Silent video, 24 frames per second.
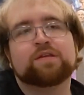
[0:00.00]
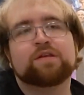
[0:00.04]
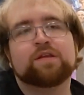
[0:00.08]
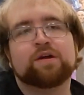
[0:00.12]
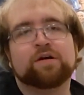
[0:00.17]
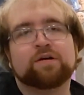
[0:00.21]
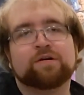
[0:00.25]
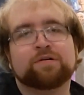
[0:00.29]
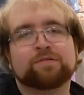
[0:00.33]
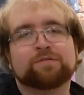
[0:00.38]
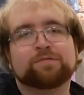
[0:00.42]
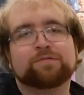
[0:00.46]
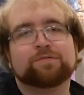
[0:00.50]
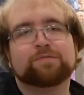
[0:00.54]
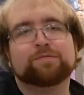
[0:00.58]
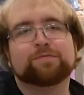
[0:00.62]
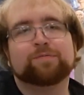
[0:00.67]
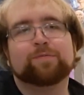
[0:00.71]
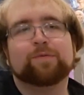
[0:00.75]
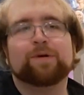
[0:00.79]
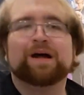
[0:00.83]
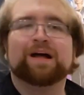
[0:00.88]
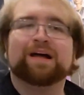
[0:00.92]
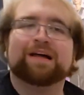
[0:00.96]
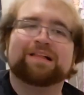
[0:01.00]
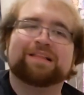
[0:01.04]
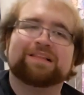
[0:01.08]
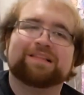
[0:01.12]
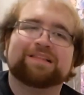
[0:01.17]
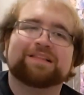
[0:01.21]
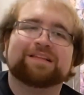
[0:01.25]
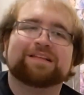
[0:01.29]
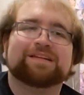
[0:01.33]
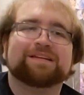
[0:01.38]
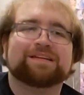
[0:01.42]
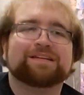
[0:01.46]
No,
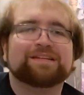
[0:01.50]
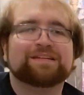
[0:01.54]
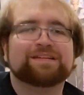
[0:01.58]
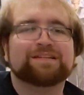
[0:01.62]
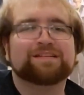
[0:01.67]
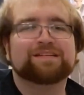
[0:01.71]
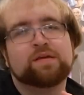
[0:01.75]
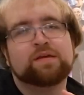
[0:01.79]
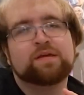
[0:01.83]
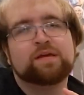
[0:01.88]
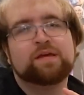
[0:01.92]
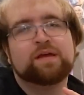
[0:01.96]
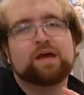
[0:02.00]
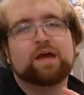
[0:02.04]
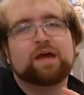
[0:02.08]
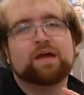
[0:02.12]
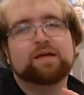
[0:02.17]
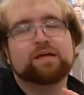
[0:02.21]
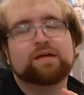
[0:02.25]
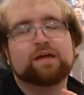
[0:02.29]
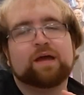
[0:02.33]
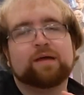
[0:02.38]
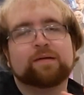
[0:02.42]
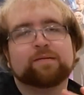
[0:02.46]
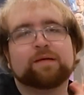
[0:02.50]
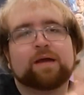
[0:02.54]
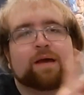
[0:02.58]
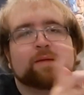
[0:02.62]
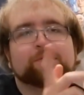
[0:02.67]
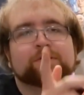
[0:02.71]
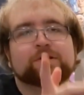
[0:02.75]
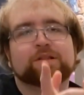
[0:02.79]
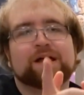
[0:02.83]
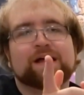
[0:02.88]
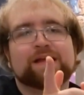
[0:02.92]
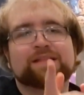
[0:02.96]
well, I,
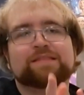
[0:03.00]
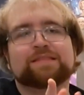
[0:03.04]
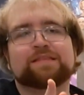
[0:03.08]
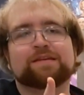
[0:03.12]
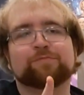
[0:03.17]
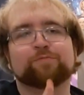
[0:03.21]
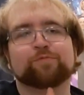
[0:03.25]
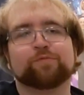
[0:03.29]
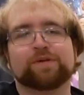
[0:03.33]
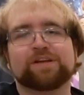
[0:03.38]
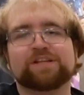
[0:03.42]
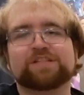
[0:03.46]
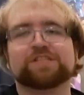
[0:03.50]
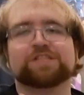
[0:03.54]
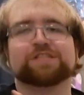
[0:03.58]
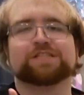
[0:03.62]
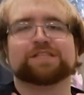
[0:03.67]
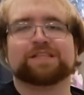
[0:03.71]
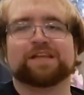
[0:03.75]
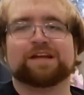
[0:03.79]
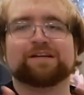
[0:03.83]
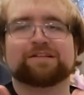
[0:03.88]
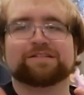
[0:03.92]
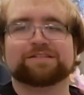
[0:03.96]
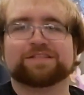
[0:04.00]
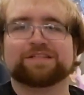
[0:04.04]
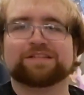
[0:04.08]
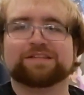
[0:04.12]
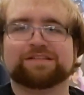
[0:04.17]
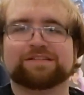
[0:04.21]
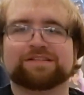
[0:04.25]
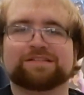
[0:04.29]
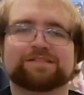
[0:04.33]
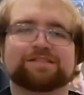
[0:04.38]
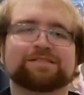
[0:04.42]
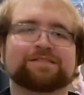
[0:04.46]
I'm glad that Rich is there
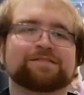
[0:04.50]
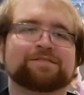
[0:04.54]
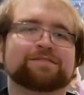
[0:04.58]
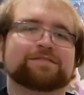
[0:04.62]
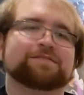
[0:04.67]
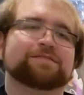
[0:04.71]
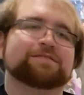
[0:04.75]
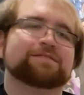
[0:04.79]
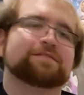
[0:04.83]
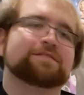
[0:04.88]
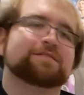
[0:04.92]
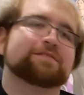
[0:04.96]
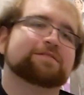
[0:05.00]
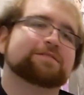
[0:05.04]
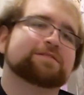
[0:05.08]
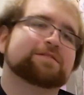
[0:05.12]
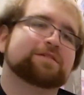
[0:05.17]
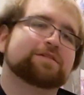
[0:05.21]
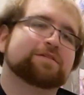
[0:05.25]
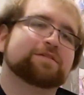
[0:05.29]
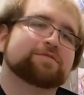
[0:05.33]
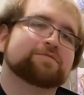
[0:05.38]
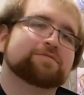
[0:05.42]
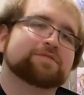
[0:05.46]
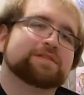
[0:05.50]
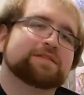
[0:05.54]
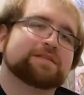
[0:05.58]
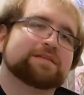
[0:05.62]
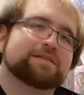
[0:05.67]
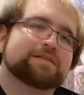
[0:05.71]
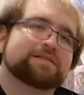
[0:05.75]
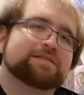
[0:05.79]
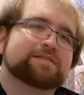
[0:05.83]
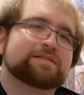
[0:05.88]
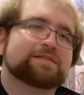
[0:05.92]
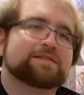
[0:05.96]
to to use
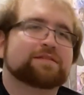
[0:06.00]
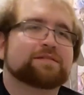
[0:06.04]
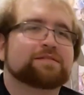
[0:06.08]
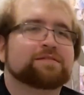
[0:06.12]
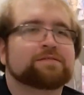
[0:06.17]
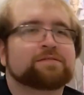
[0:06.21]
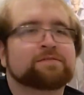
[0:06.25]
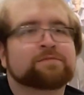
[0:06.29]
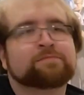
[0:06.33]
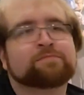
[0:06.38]
this,